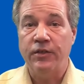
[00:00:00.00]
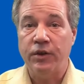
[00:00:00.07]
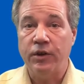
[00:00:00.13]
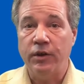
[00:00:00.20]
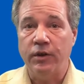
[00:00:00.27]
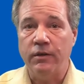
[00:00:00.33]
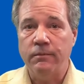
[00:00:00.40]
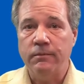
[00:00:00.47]

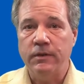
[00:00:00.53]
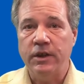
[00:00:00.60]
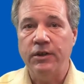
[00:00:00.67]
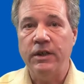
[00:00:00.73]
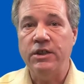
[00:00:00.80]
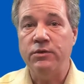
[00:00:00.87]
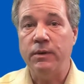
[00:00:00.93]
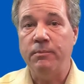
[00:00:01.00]
Third, you
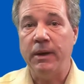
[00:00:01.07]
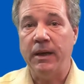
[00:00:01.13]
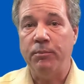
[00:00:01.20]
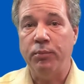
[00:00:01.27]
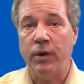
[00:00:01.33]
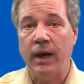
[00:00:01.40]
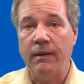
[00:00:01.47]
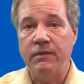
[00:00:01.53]
need to
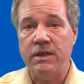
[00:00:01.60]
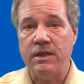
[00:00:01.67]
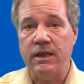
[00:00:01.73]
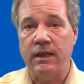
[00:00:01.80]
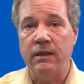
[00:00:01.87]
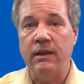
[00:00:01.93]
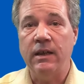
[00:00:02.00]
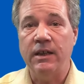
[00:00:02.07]
embed
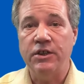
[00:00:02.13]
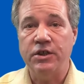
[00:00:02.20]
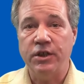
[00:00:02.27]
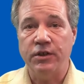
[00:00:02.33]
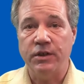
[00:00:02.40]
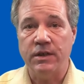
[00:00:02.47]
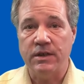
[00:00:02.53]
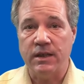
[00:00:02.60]
privacy
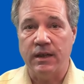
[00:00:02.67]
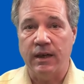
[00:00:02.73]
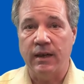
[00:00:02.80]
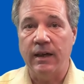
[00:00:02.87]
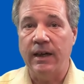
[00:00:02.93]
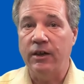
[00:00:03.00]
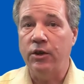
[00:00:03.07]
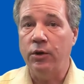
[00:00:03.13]
into your
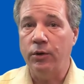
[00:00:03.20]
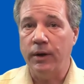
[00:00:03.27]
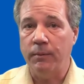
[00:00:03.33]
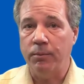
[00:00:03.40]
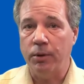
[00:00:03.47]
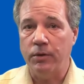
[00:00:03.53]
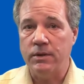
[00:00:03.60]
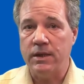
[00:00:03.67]
design and
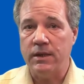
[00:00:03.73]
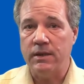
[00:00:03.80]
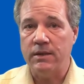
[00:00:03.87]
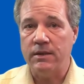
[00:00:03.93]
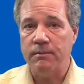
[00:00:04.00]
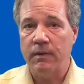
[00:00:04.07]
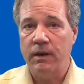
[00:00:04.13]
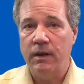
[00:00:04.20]
coding
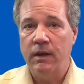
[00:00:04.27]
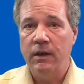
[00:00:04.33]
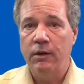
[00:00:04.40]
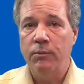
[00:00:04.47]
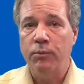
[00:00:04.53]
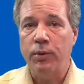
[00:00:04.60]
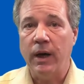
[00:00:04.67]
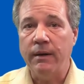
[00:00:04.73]
process.
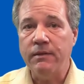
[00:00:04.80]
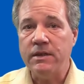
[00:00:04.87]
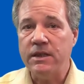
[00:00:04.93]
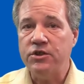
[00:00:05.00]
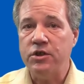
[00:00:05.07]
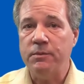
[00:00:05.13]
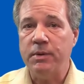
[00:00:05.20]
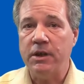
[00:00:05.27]

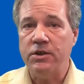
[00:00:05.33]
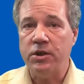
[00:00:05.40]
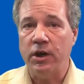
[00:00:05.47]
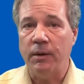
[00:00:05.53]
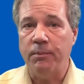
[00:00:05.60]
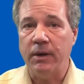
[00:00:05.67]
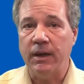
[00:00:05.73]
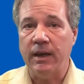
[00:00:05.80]
Privacy should be a
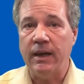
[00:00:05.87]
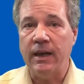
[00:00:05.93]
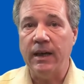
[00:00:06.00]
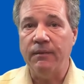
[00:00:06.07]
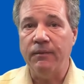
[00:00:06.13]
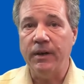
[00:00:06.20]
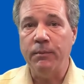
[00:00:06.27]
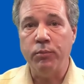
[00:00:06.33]
topic at
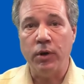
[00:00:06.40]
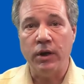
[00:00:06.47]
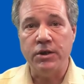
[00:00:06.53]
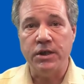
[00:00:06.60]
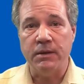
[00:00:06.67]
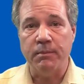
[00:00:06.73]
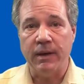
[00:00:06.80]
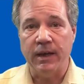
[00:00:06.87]
every
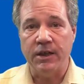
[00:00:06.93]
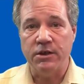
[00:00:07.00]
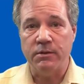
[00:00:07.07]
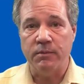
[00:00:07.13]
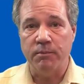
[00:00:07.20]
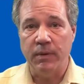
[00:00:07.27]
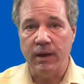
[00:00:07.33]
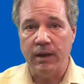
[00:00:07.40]
project
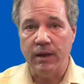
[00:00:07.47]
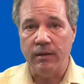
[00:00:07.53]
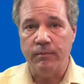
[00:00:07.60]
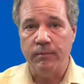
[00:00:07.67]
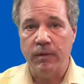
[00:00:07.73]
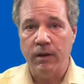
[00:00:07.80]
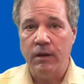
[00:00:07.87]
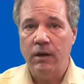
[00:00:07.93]
management meeting.
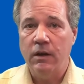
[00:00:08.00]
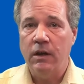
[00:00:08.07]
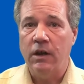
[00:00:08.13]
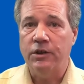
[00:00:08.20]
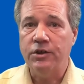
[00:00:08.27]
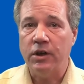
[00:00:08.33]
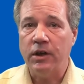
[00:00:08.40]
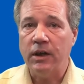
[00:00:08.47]

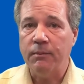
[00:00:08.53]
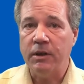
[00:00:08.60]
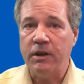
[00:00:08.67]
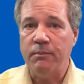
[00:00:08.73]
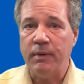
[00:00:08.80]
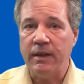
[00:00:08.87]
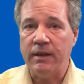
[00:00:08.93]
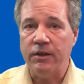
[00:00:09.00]
I'll talk
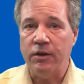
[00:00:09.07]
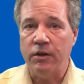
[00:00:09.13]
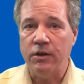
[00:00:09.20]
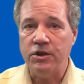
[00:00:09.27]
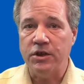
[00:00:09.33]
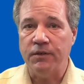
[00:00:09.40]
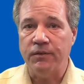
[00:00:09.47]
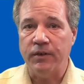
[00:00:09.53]
about the
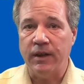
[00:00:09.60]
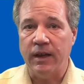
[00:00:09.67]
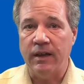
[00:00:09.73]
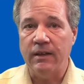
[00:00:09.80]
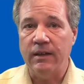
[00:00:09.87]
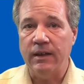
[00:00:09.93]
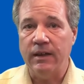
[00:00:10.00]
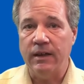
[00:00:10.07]
methodology for
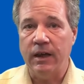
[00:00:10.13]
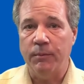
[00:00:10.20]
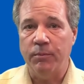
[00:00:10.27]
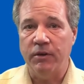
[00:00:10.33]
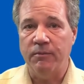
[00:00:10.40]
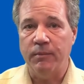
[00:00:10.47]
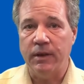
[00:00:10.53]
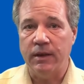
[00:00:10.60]
that in a
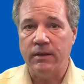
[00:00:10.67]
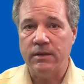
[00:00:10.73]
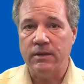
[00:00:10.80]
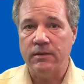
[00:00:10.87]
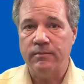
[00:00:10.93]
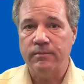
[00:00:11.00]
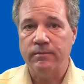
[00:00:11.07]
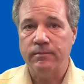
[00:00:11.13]
couple of
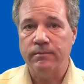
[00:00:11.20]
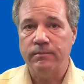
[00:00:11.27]
minutes.